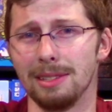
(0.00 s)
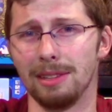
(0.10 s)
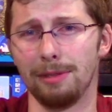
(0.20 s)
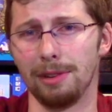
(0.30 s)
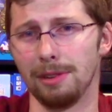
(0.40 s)
and
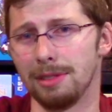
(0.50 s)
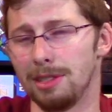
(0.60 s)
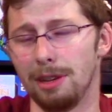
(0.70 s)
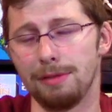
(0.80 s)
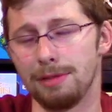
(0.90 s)
different
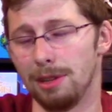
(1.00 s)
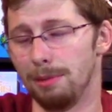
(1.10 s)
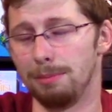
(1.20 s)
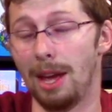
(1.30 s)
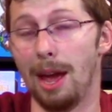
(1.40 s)
stuff.
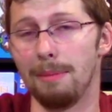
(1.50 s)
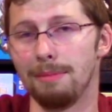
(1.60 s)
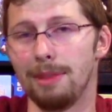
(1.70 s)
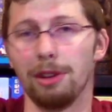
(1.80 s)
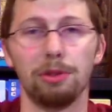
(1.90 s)
So yeah,
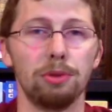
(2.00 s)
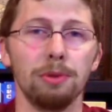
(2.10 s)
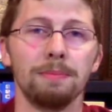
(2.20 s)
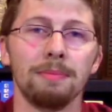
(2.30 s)
they're cool.